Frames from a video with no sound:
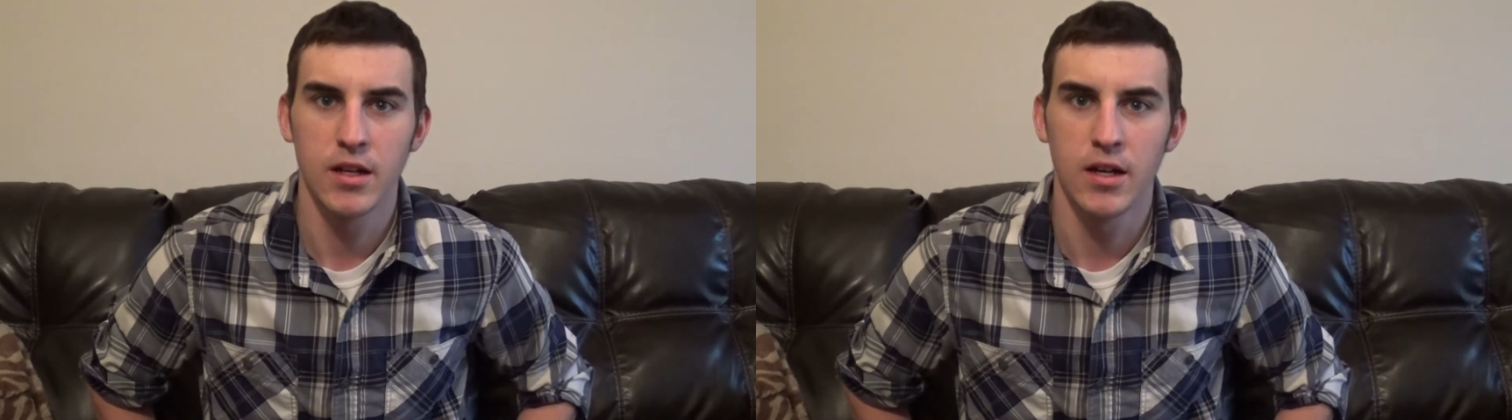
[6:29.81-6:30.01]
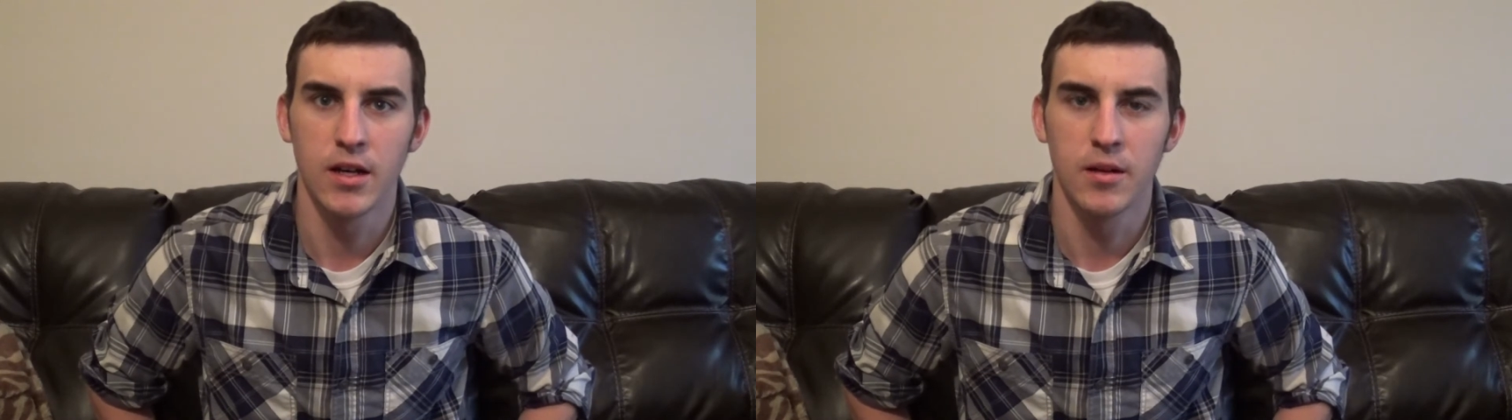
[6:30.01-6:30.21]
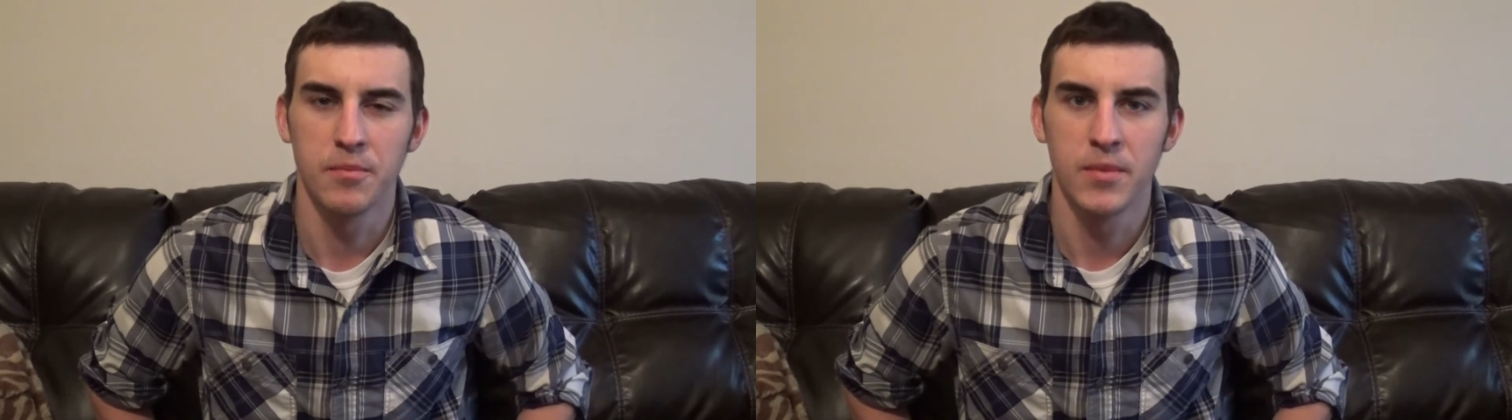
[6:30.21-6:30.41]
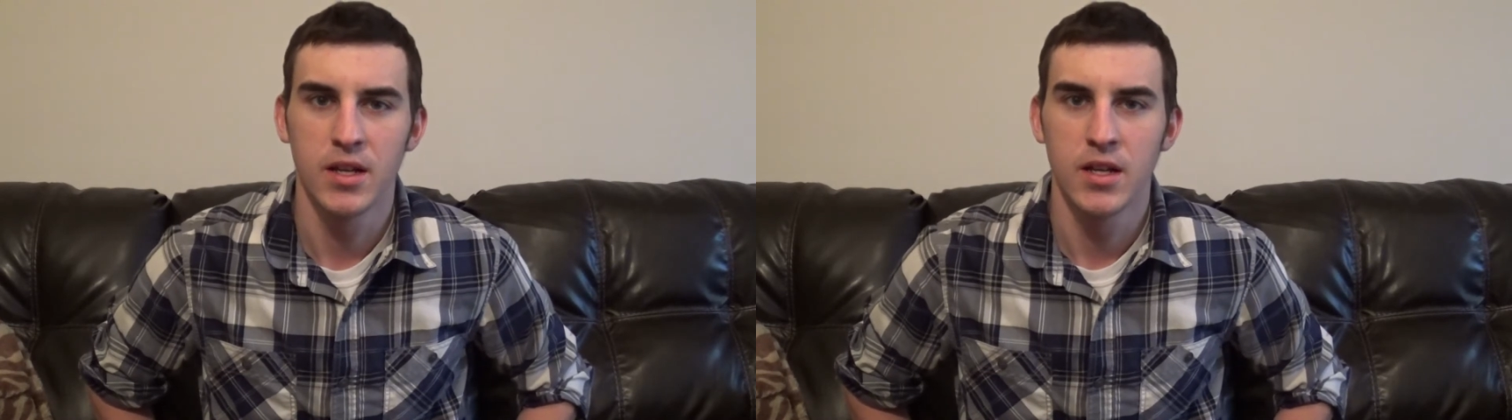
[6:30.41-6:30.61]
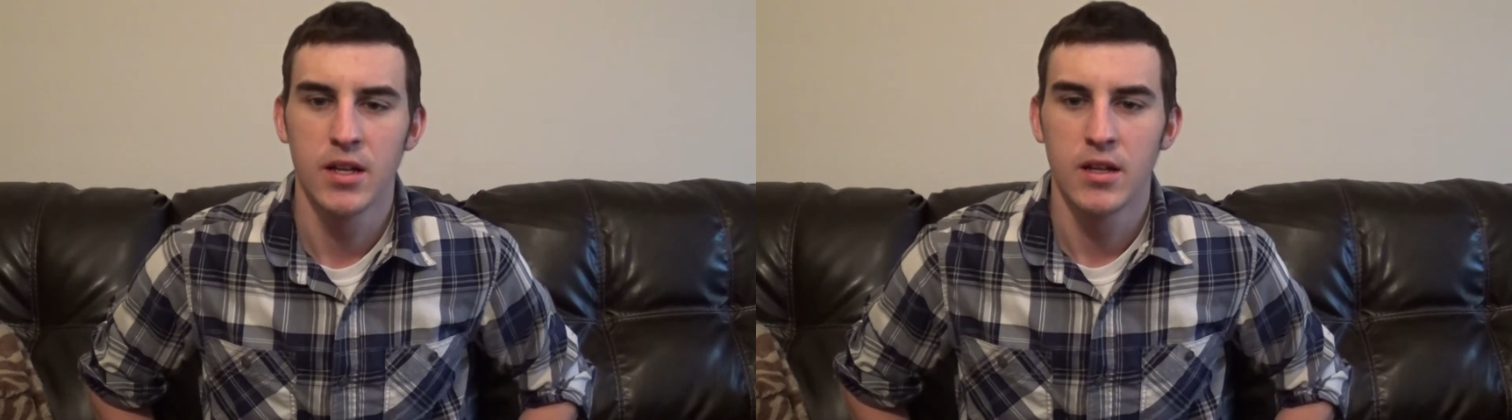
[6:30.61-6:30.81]

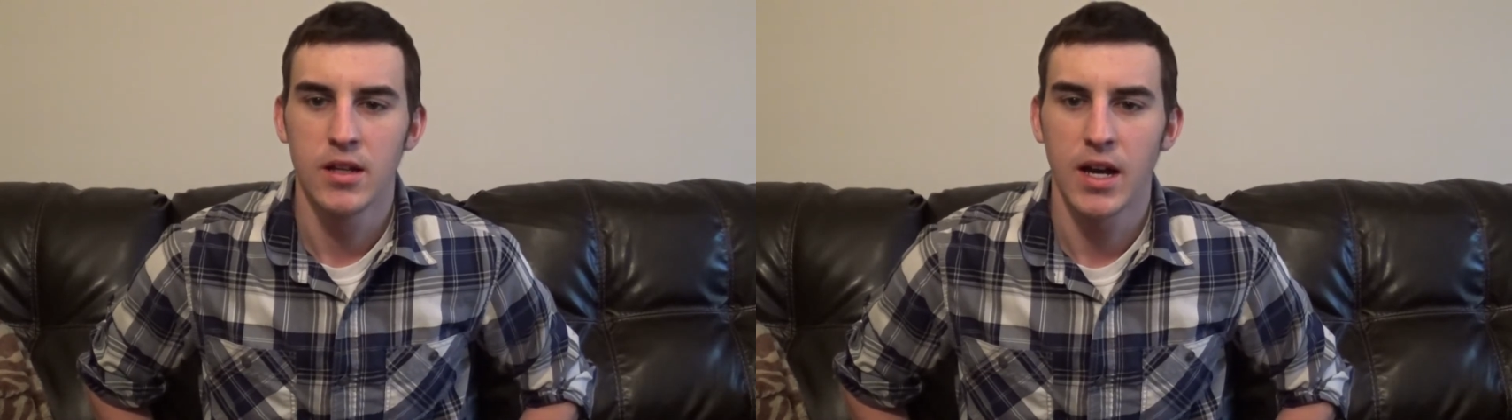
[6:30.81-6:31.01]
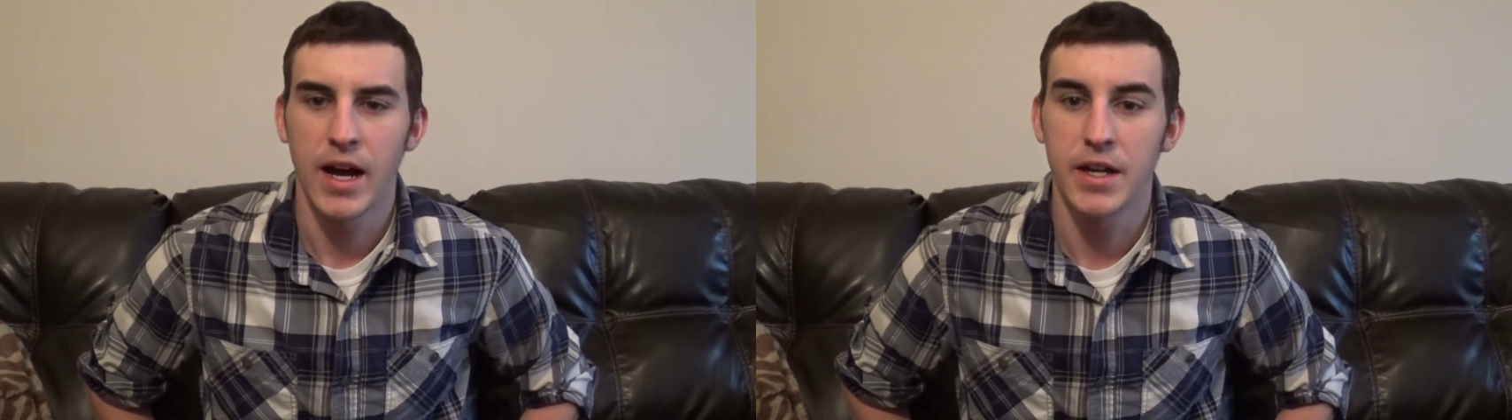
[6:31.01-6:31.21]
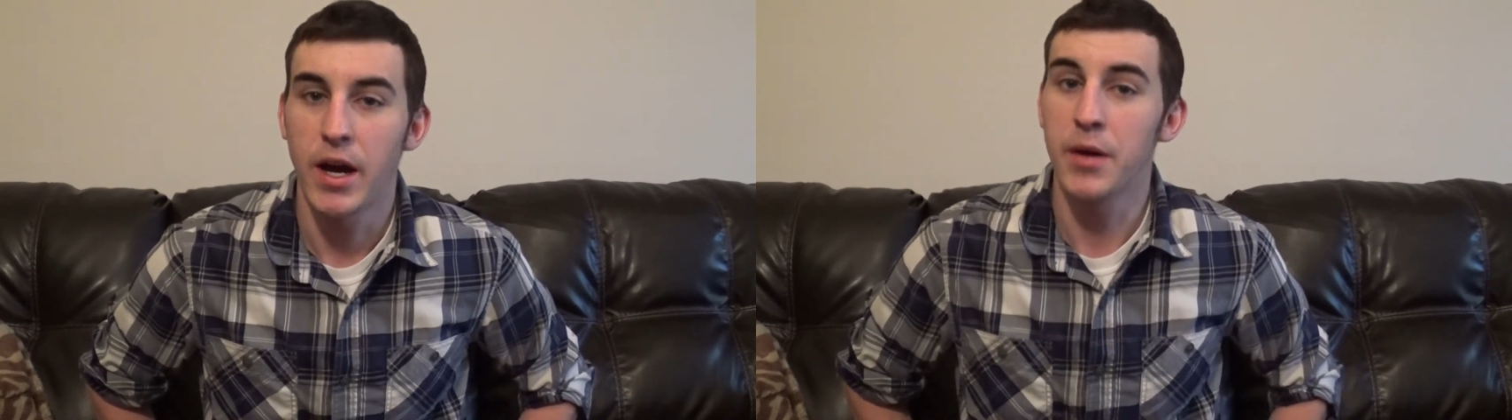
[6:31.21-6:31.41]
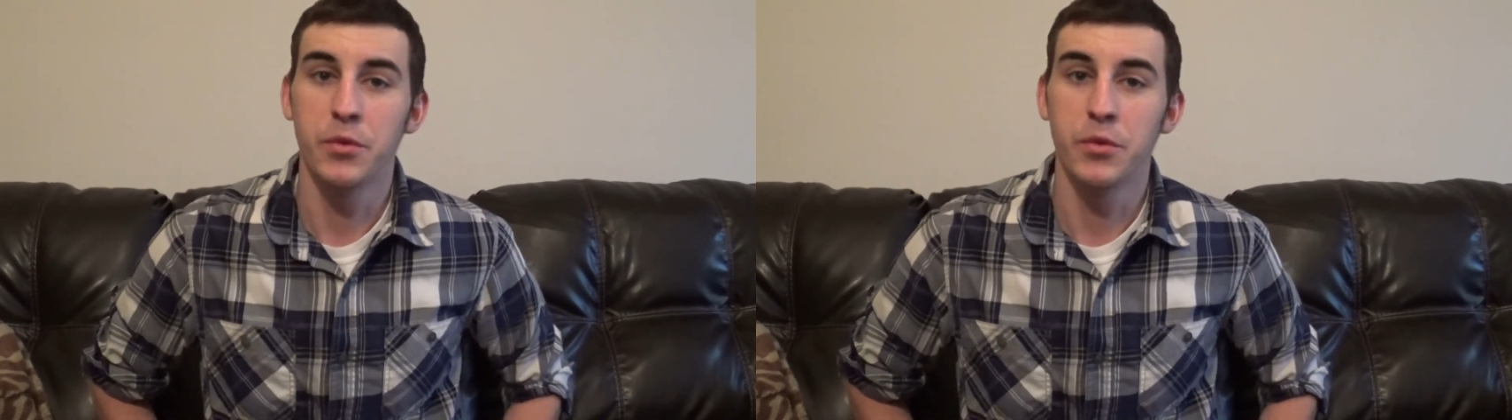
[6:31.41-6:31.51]
I